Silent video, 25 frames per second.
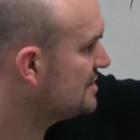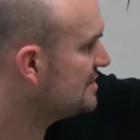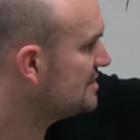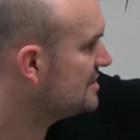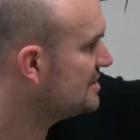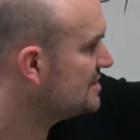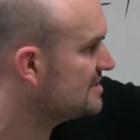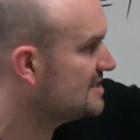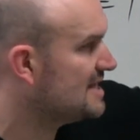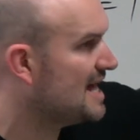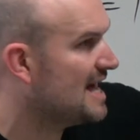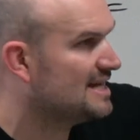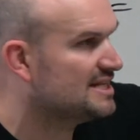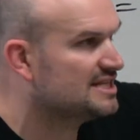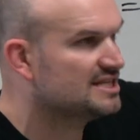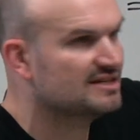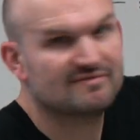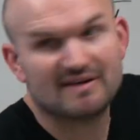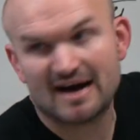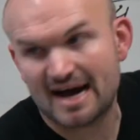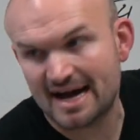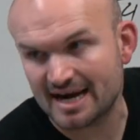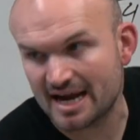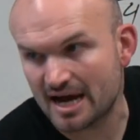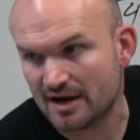does that
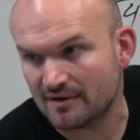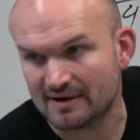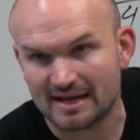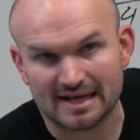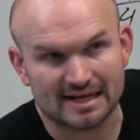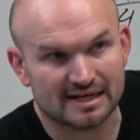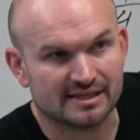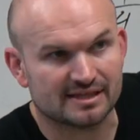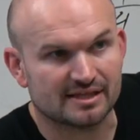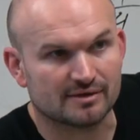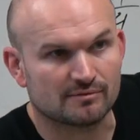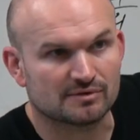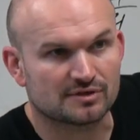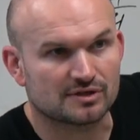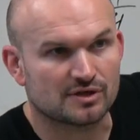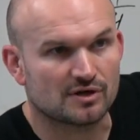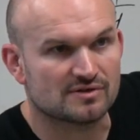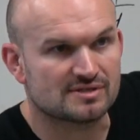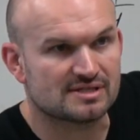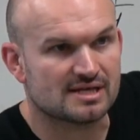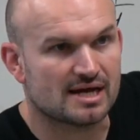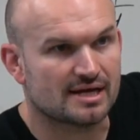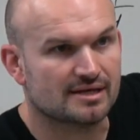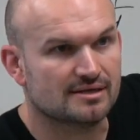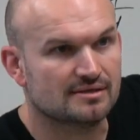divide out anything with
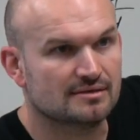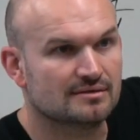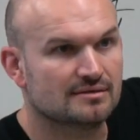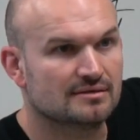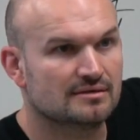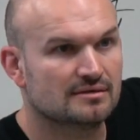cosine?